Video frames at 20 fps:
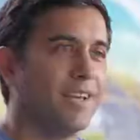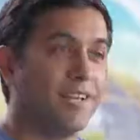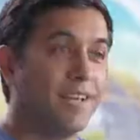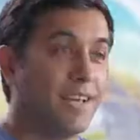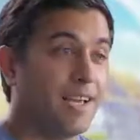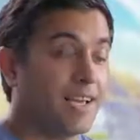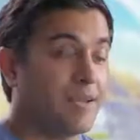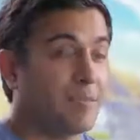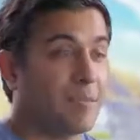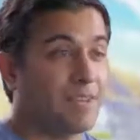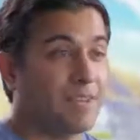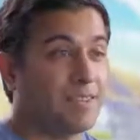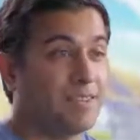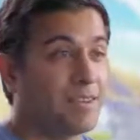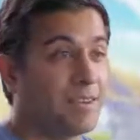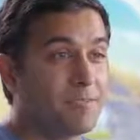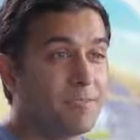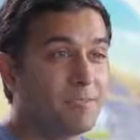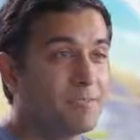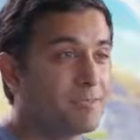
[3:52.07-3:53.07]
And yeah, I
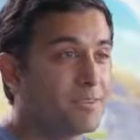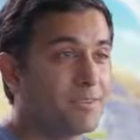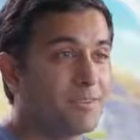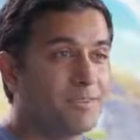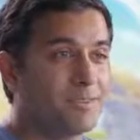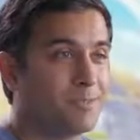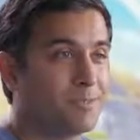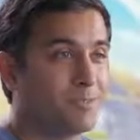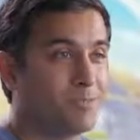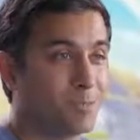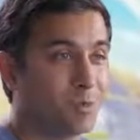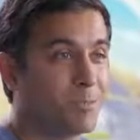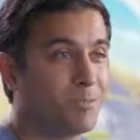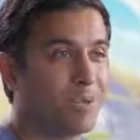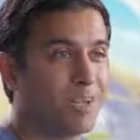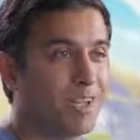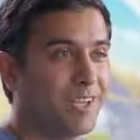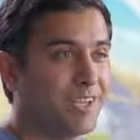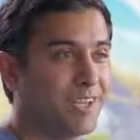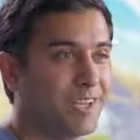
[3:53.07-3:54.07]
love
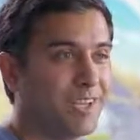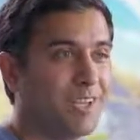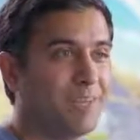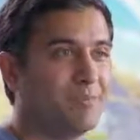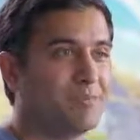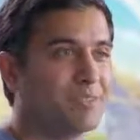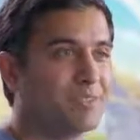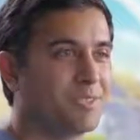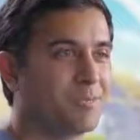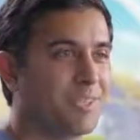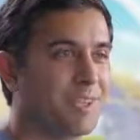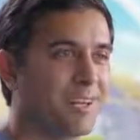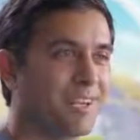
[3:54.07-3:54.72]
role-playing games, to be